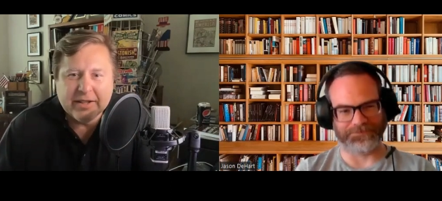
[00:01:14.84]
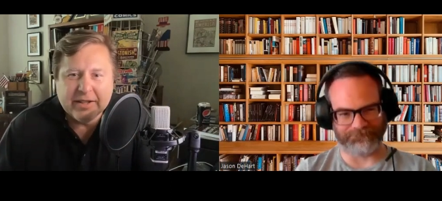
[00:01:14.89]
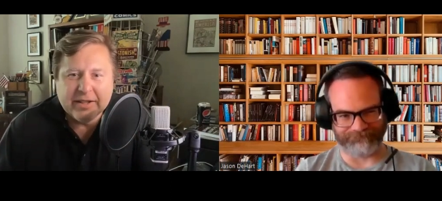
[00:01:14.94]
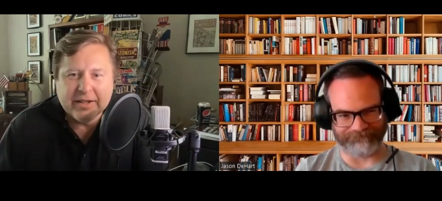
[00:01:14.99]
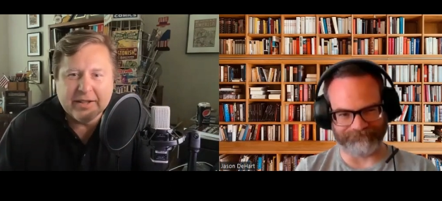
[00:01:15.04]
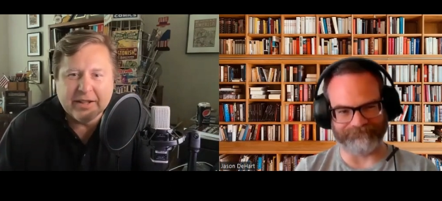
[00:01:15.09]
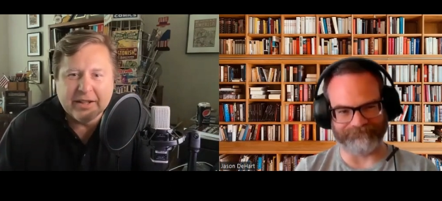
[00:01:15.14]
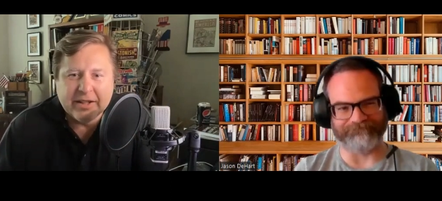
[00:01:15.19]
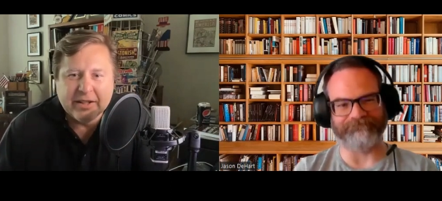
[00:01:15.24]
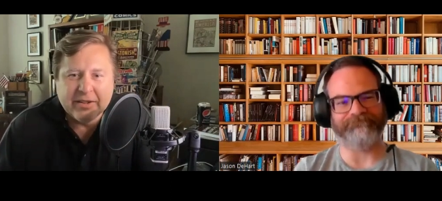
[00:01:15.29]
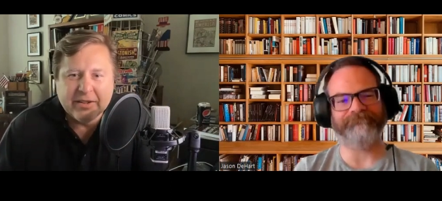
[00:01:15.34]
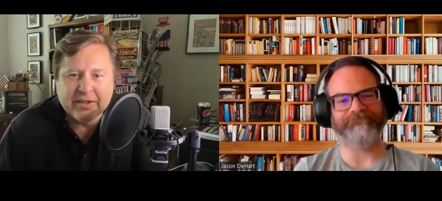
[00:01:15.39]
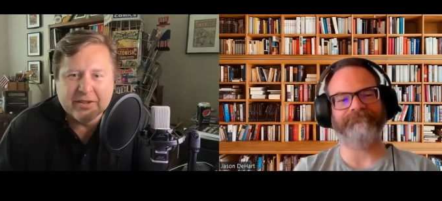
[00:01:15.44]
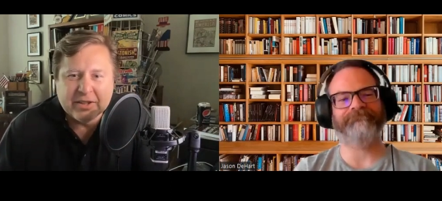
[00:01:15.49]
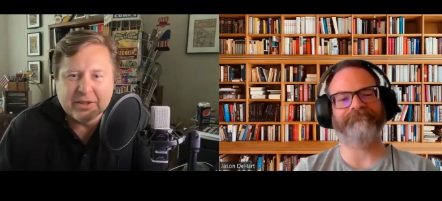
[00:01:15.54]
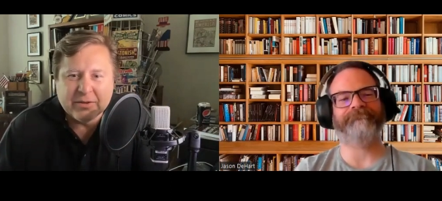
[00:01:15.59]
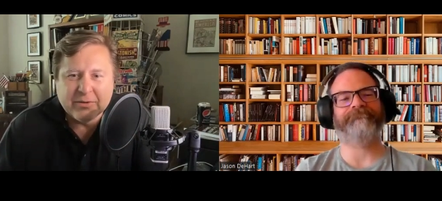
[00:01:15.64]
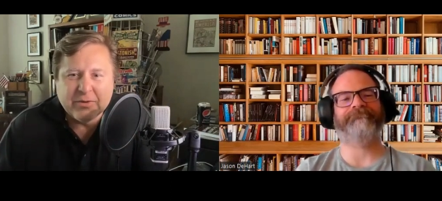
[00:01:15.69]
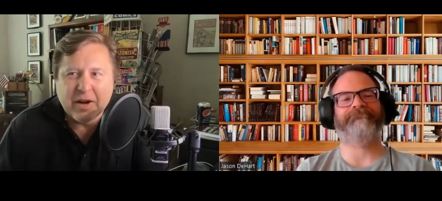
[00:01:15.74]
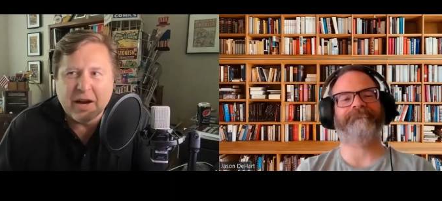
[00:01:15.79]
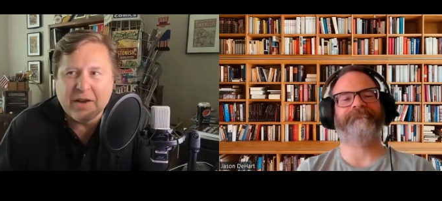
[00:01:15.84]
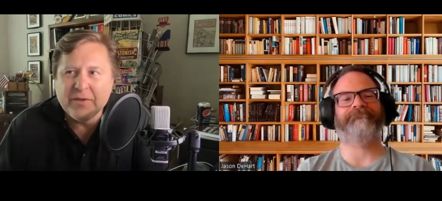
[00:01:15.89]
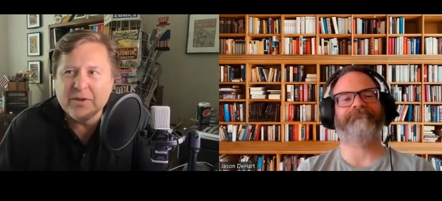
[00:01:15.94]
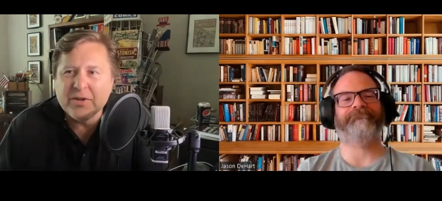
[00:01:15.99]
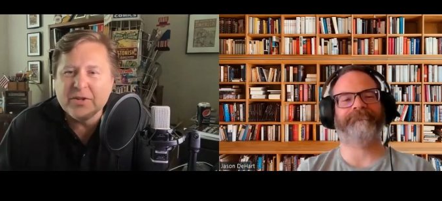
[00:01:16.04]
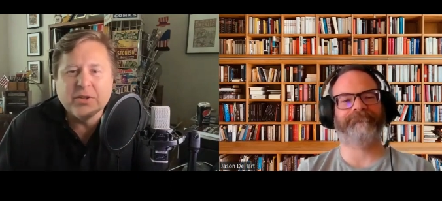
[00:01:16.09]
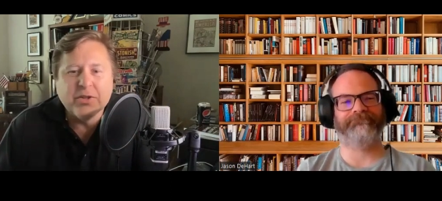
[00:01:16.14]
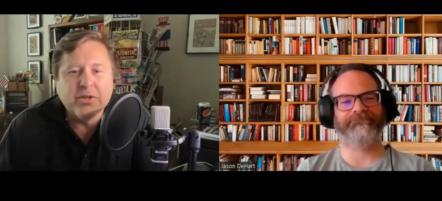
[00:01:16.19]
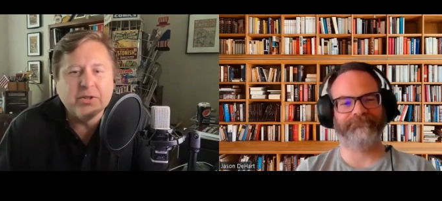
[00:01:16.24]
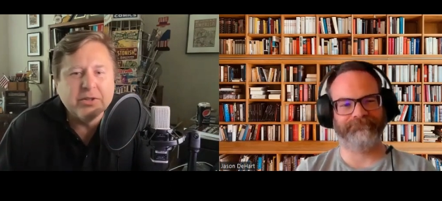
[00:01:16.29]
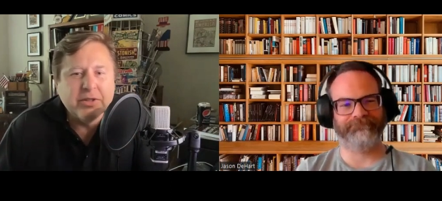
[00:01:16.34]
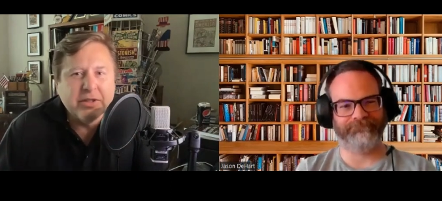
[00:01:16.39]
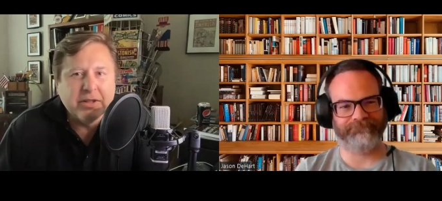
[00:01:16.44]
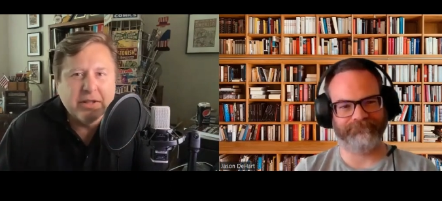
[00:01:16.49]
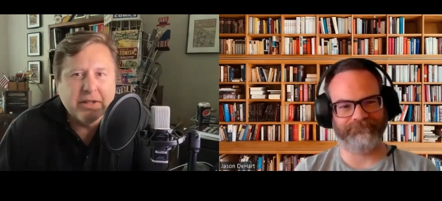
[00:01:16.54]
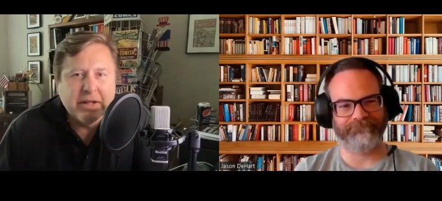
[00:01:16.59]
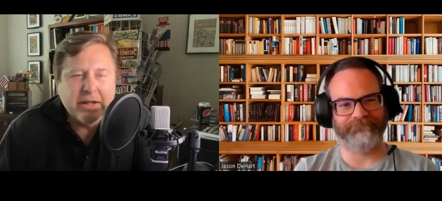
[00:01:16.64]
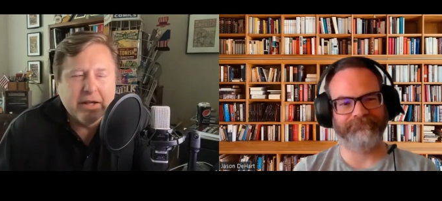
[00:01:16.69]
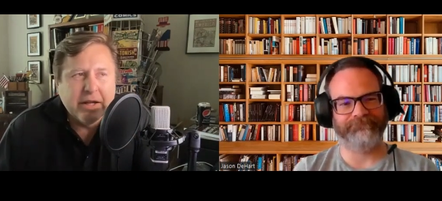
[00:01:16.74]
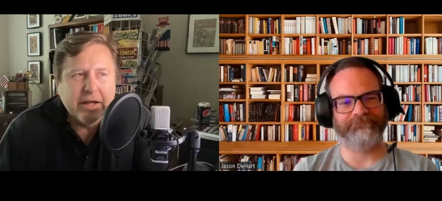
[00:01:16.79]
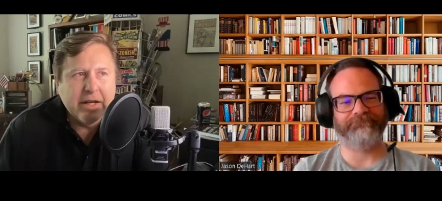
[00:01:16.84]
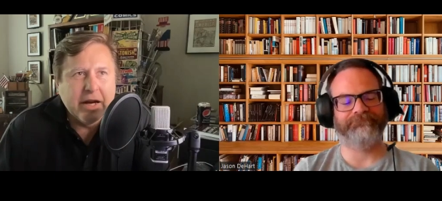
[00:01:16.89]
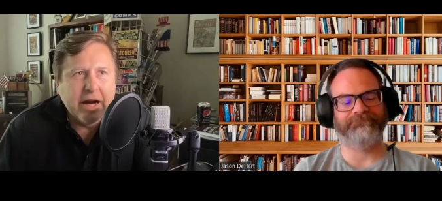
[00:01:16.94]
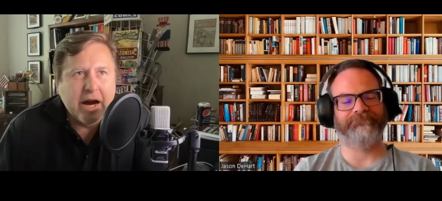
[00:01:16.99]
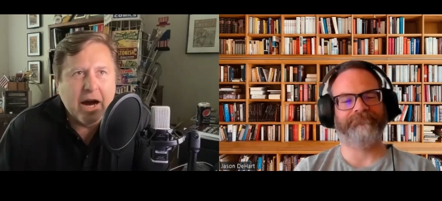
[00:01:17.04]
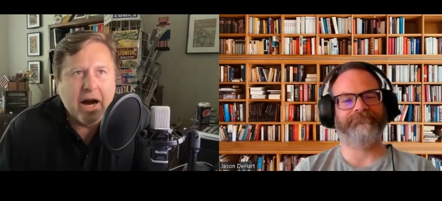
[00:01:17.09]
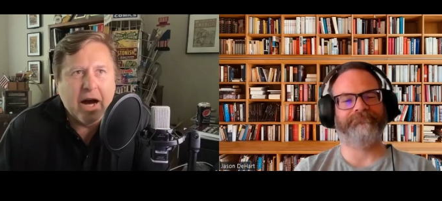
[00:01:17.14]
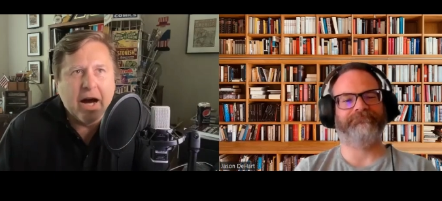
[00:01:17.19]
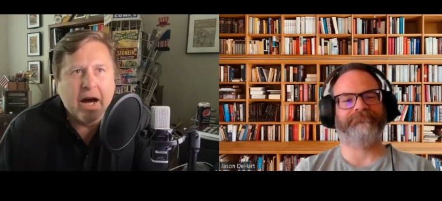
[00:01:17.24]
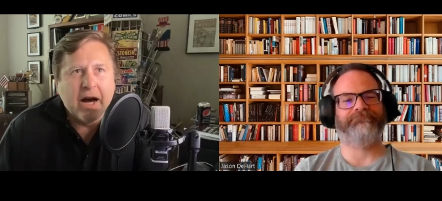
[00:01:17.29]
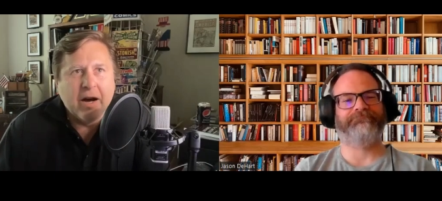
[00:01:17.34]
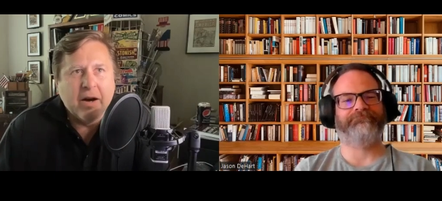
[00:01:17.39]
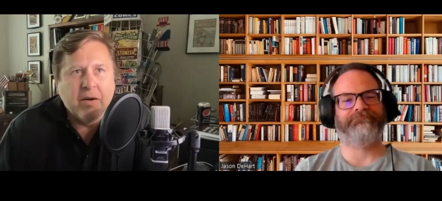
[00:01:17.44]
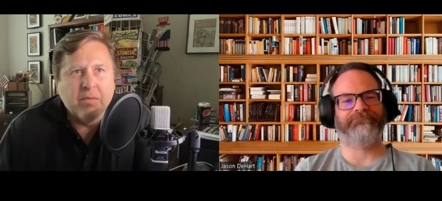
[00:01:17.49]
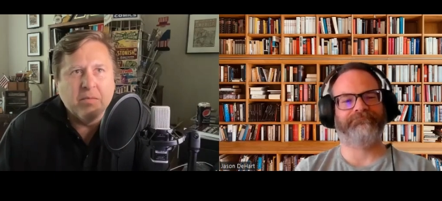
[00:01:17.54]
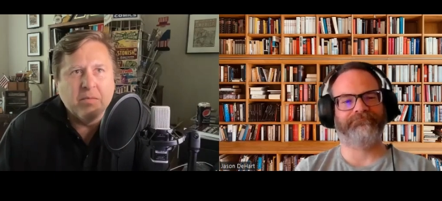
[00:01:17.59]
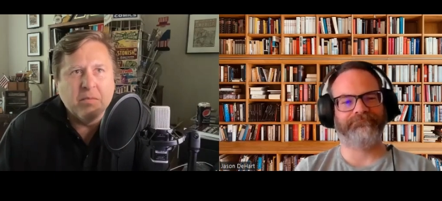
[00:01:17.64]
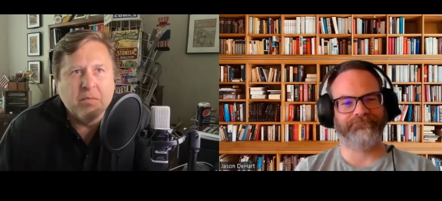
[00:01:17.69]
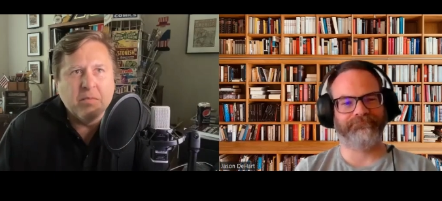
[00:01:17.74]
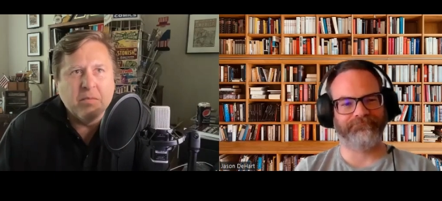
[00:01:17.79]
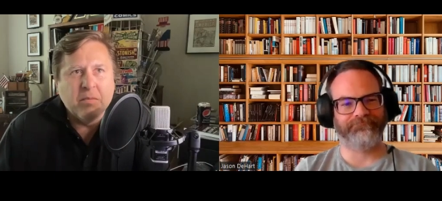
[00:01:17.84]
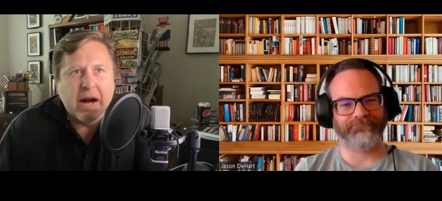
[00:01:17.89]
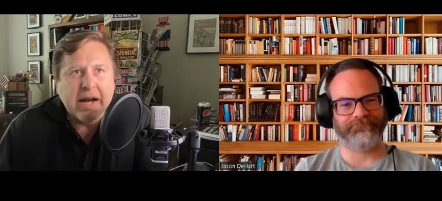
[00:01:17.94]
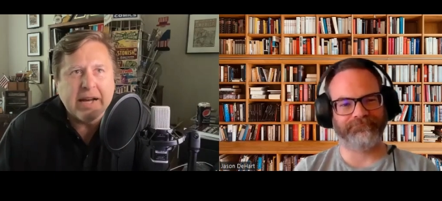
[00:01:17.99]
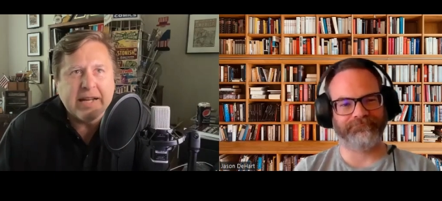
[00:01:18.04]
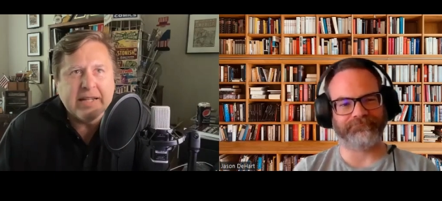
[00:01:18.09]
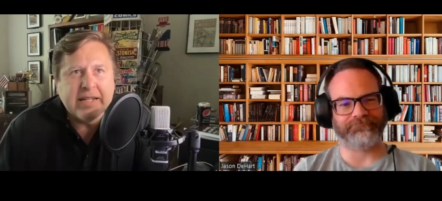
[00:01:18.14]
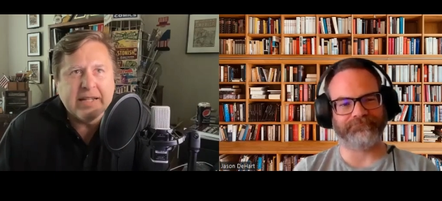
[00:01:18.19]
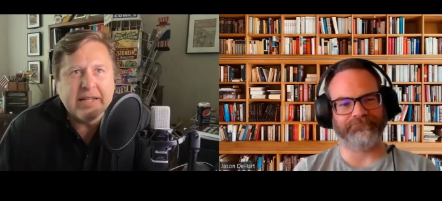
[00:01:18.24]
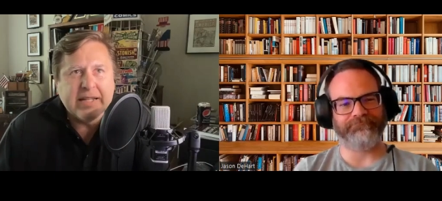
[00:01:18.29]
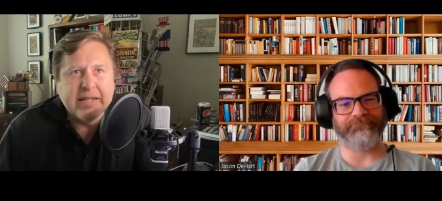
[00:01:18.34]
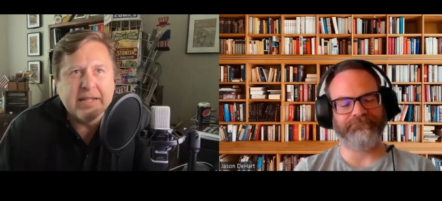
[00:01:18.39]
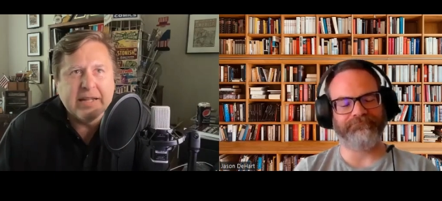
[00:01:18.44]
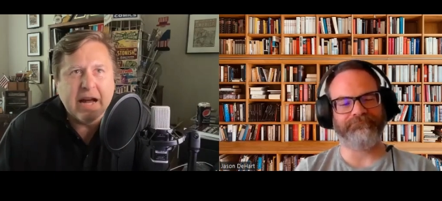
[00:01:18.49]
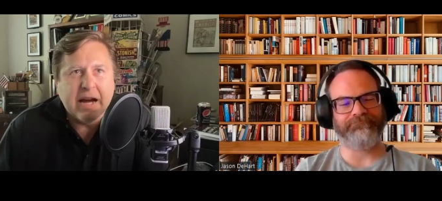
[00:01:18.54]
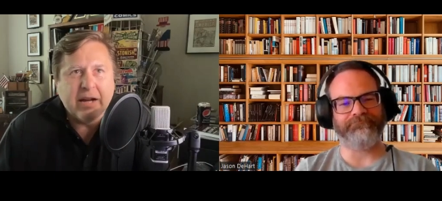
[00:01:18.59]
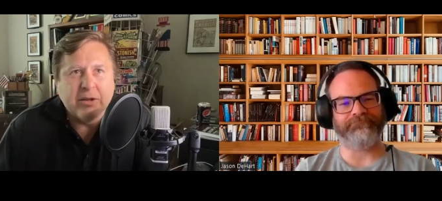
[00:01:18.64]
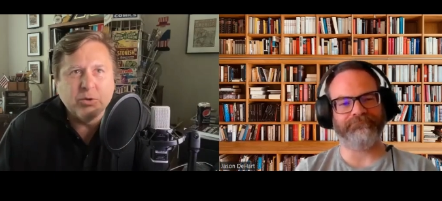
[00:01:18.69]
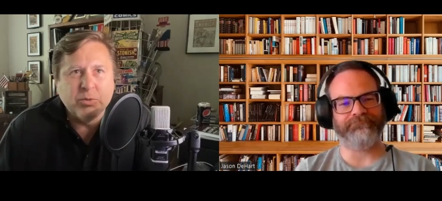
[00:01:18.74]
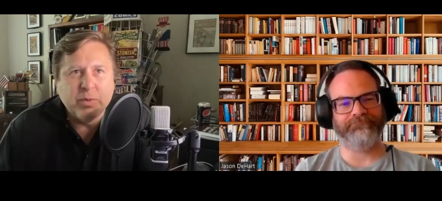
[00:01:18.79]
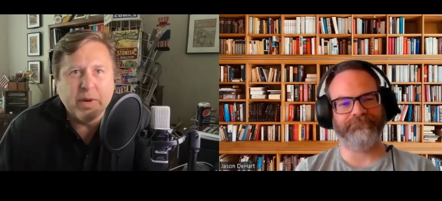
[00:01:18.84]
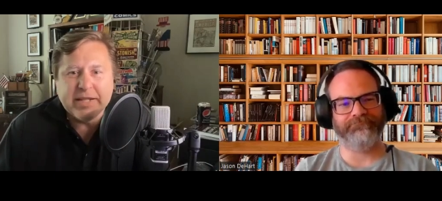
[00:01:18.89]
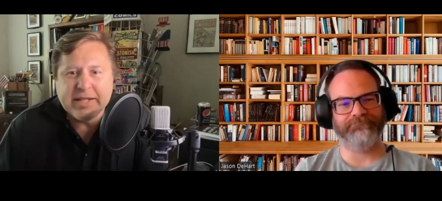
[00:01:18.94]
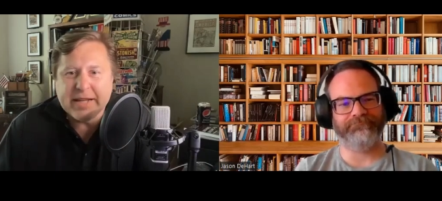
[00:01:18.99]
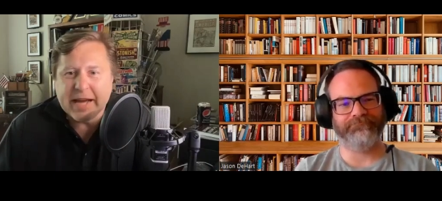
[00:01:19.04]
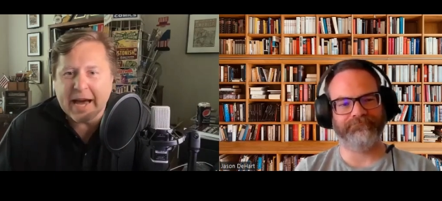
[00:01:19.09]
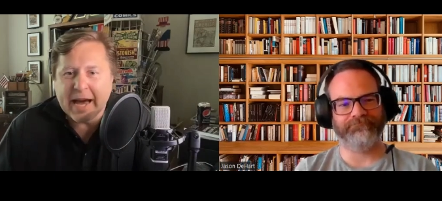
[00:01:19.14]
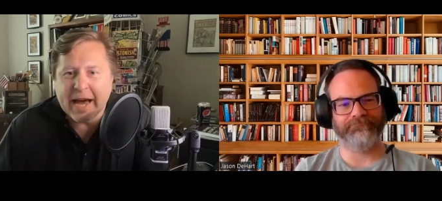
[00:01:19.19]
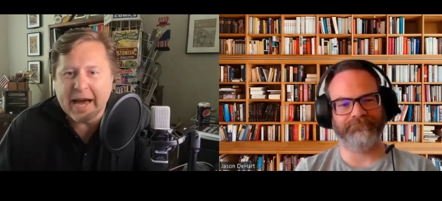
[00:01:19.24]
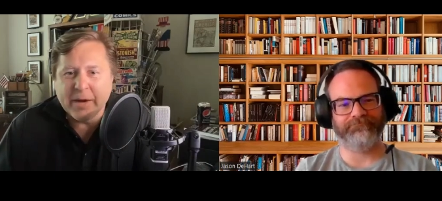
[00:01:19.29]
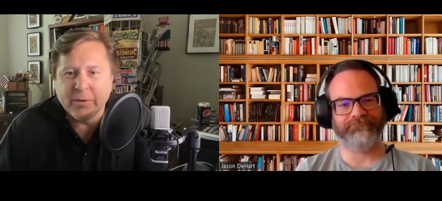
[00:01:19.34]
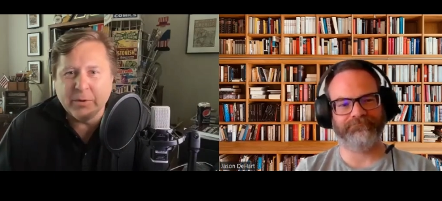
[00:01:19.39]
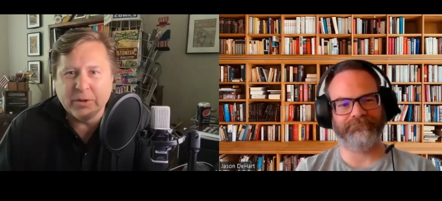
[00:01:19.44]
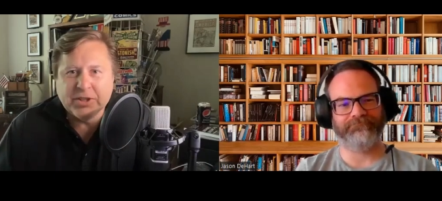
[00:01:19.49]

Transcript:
Speaker 1: you know, okay. I was like five years old. Um, my I was with my dad.